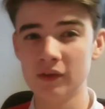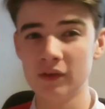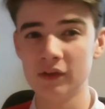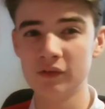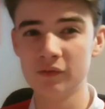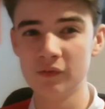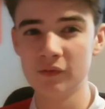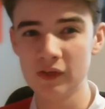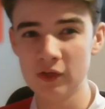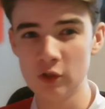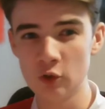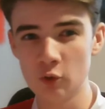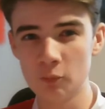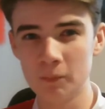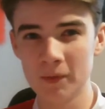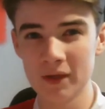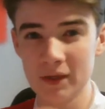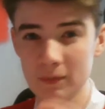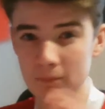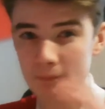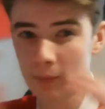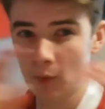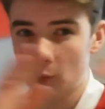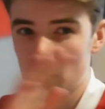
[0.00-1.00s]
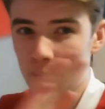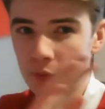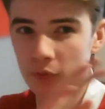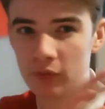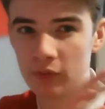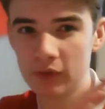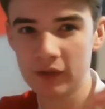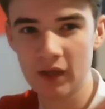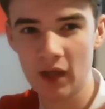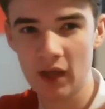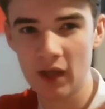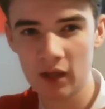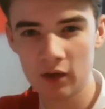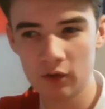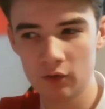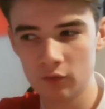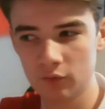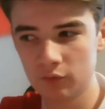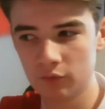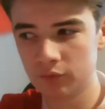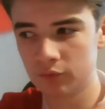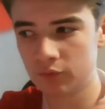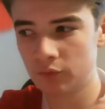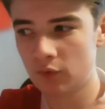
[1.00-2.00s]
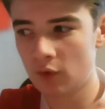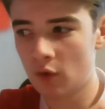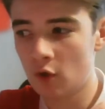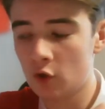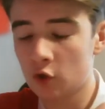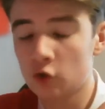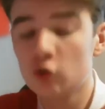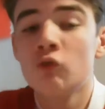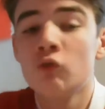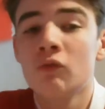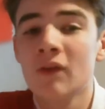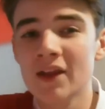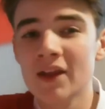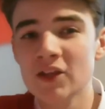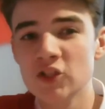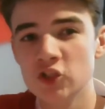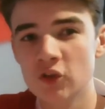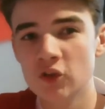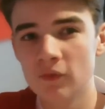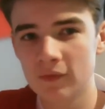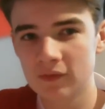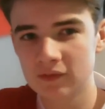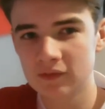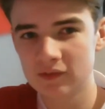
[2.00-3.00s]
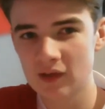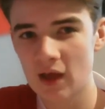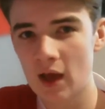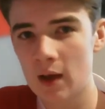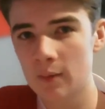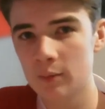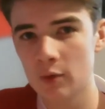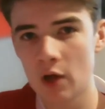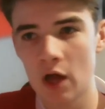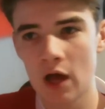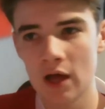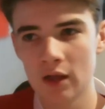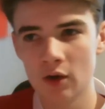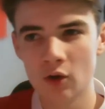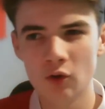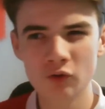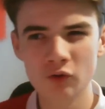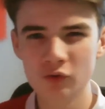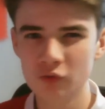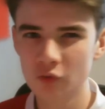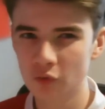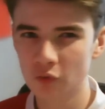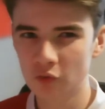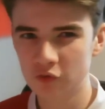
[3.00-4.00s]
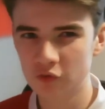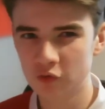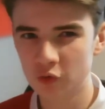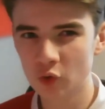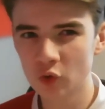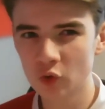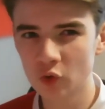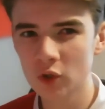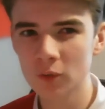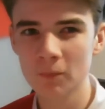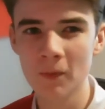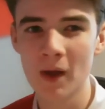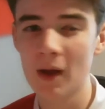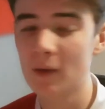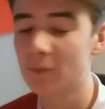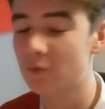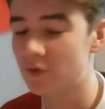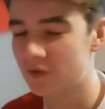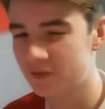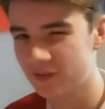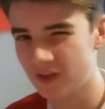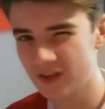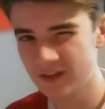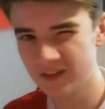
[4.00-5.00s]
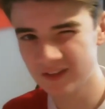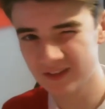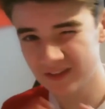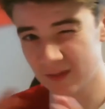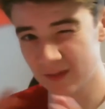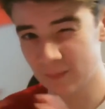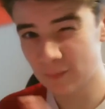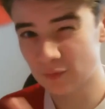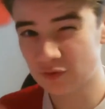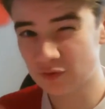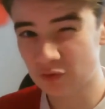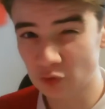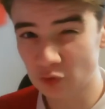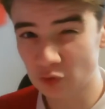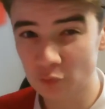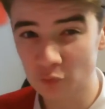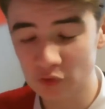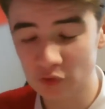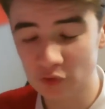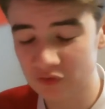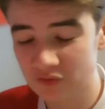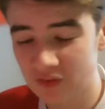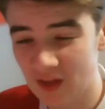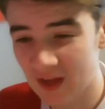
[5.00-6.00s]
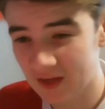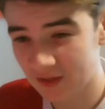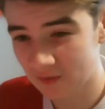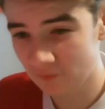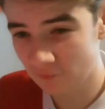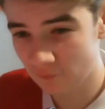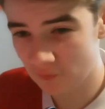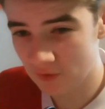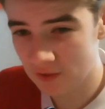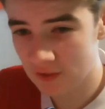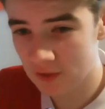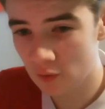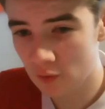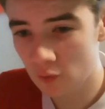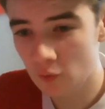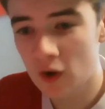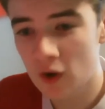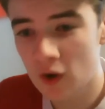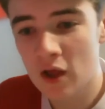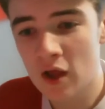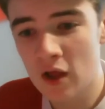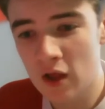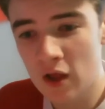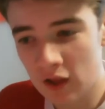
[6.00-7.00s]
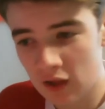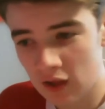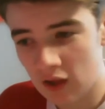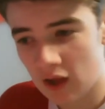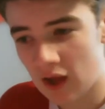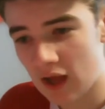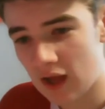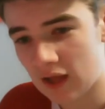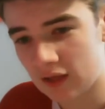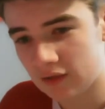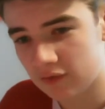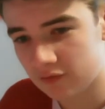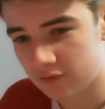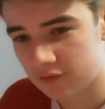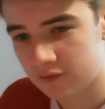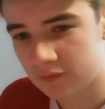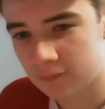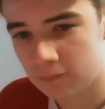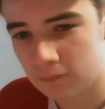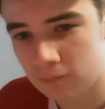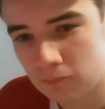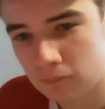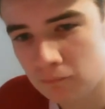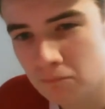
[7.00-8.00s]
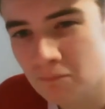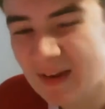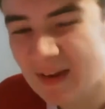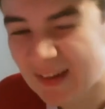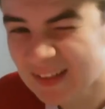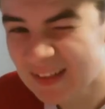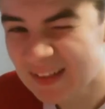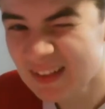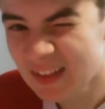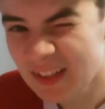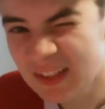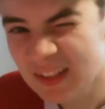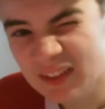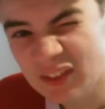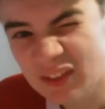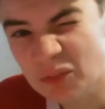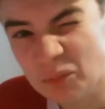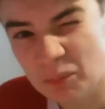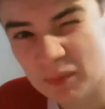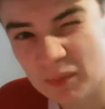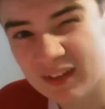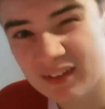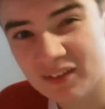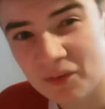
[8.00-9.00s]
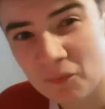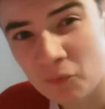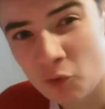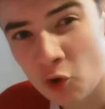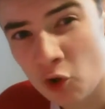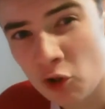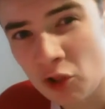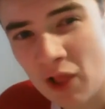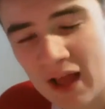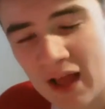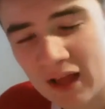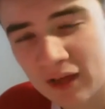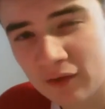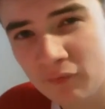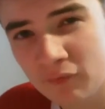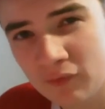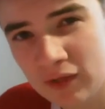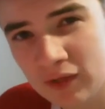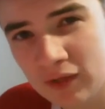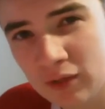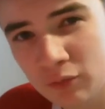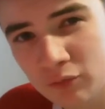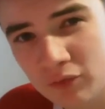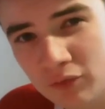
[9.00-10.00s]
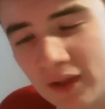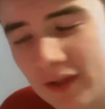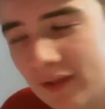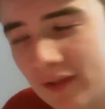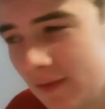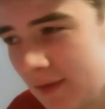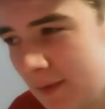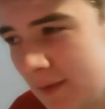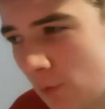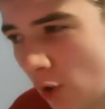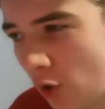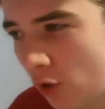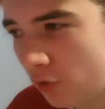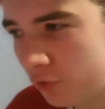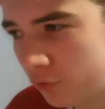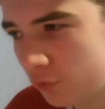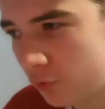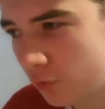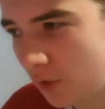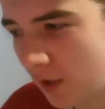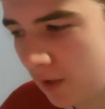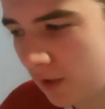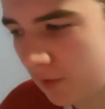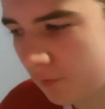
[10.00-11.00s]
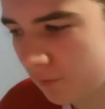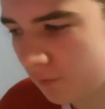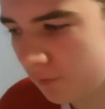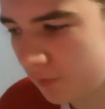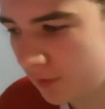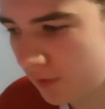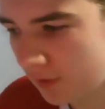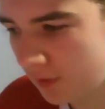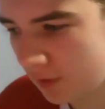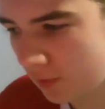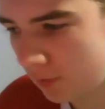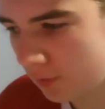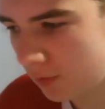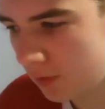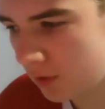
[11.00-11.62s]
this video being both the kind of creation of the setup and also the tour, but I've decided to keep the tour for a second video, and mainly just because I've got a lack of videos lately, but also kind of, you know,